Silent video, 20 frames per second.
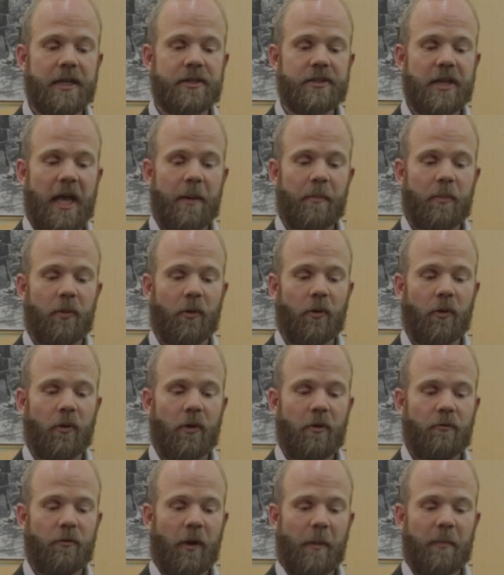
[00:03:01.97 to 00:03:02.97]
example
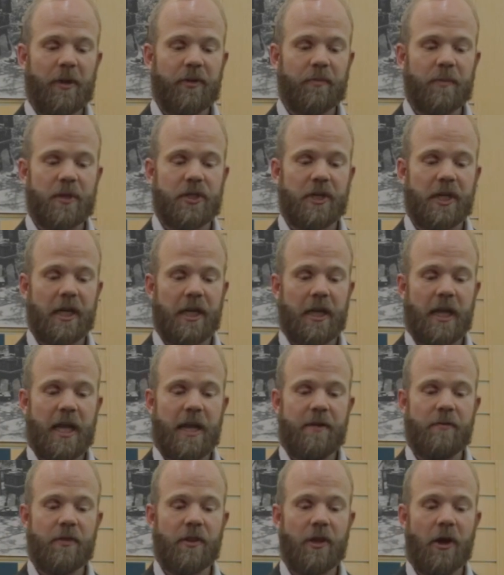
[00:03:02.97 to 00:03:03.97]
from this machine,
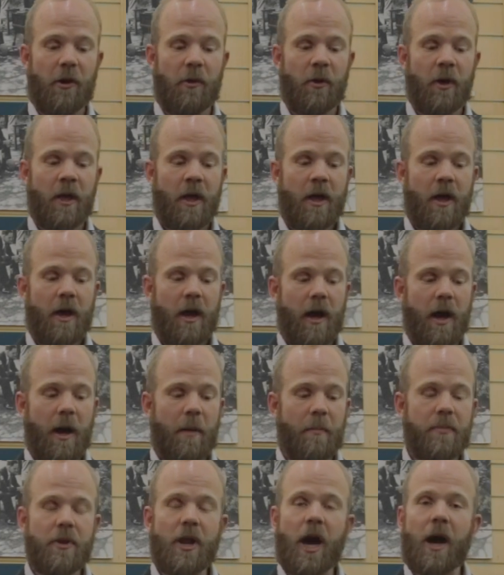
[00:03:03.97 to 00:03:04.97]
even though
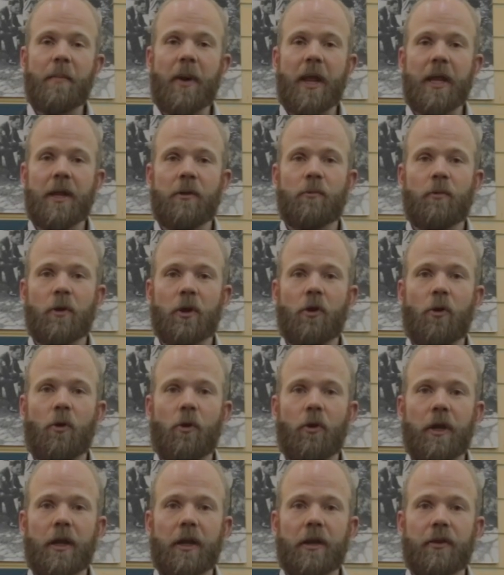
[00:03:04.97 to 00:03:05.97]
not many
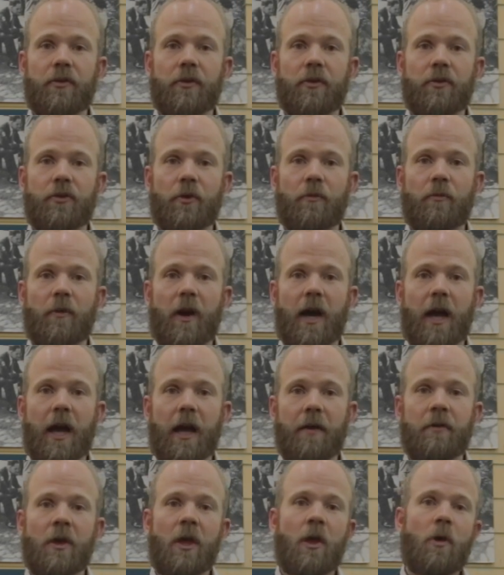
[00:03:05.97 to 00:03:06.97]
recordings
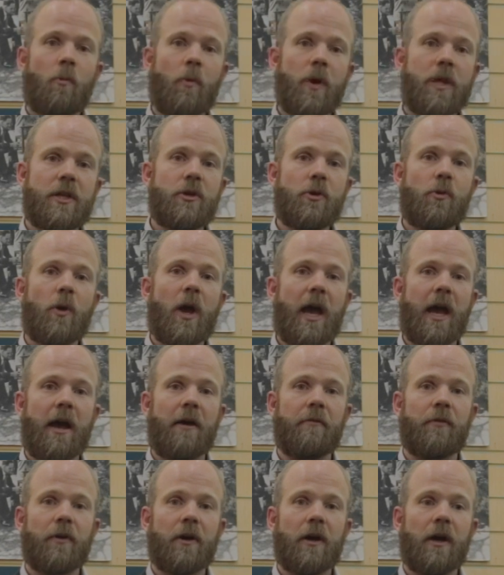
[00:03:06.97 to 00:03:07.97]
survive. We do
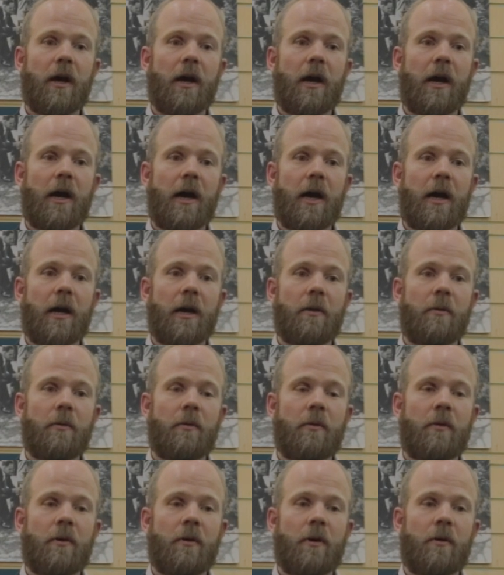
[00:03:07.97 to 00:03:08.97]
have
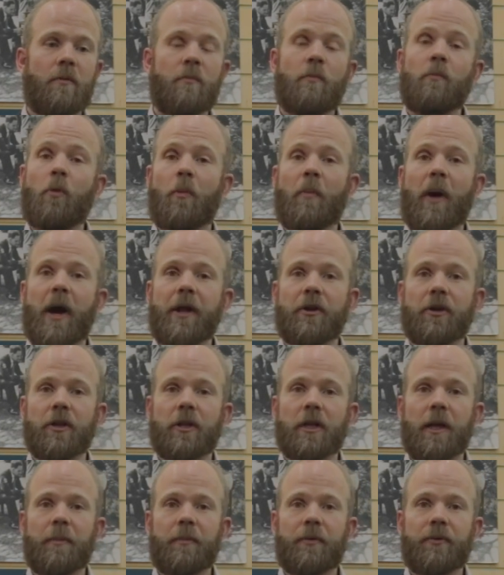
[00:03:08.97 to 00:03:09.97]
more modern
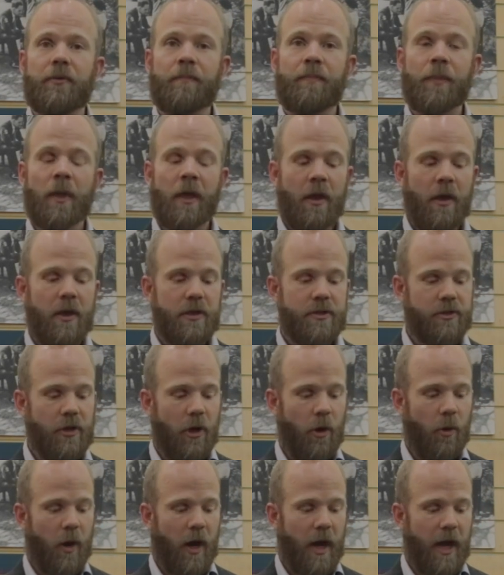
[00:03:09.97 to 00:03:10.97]
clips.
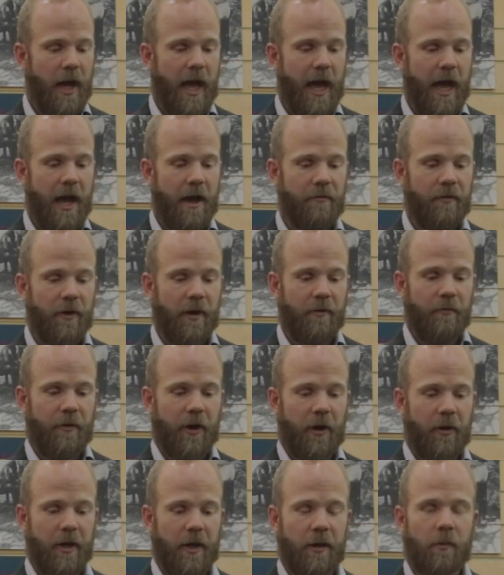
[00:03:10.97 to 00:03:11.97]
So I have a
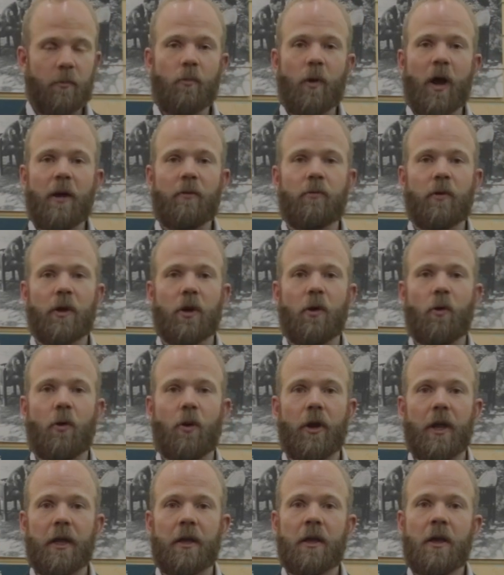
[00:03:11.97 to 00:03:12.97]
very rough
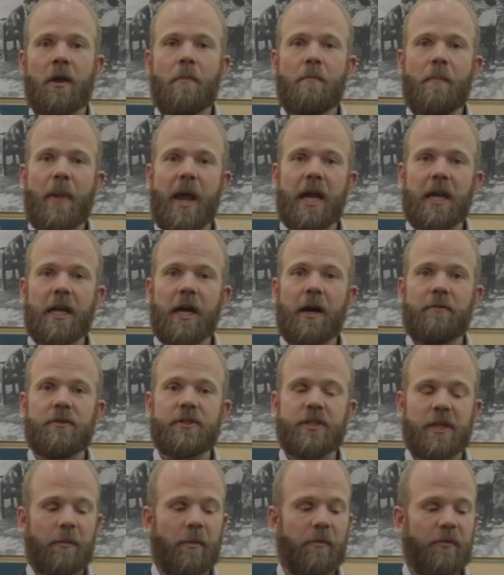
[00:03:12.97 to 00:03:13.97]
recording made of
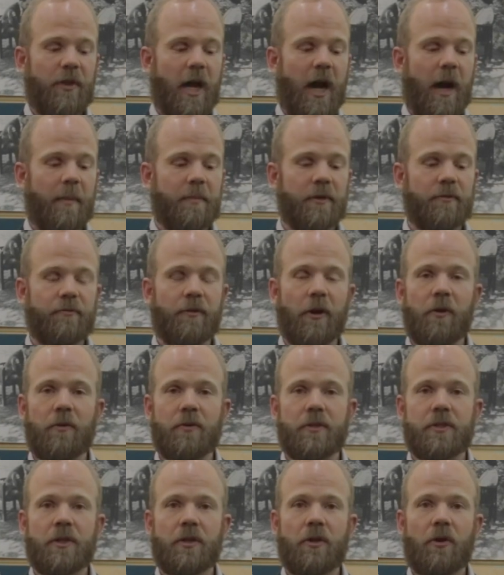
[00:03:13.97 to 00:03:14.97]
some of the
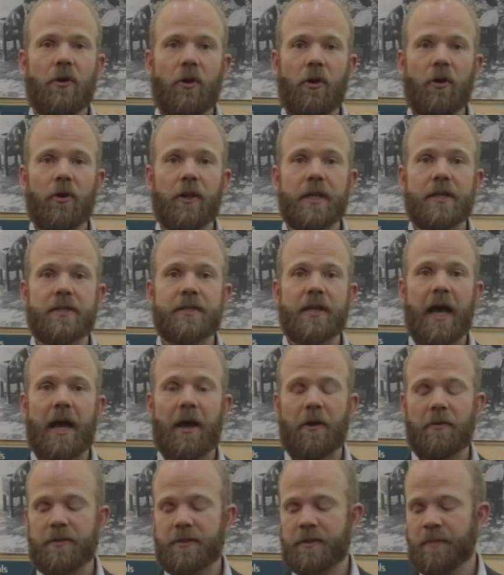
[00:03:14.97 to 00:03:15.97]
Optophone's early
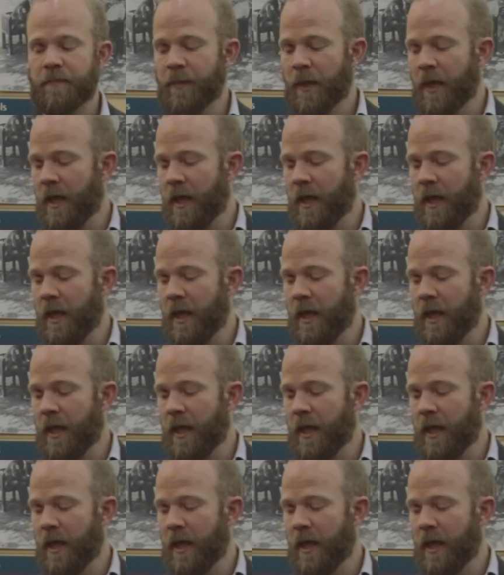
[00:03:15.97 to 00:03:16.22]
sounds.